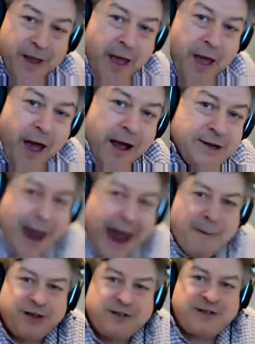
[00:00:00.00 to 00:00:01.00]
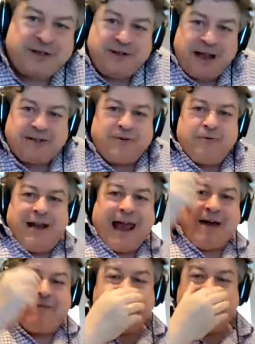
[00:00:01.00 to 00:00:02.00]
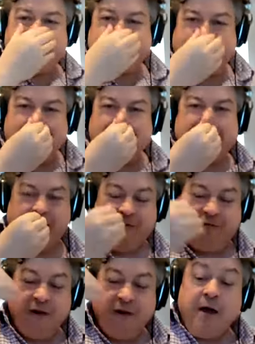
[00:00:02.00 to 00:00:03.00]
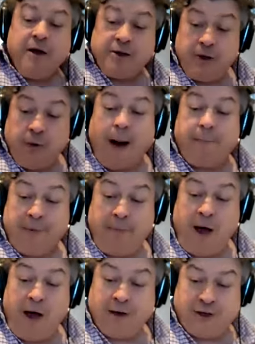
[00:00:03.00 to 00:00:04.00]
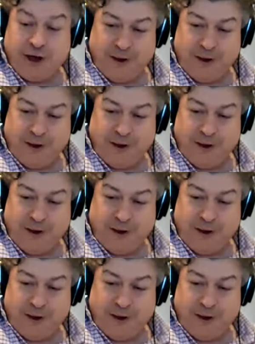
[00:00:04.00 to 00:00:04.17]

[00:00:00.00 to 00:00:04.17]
And so Amazon doesn't really have an incentive to up the margin.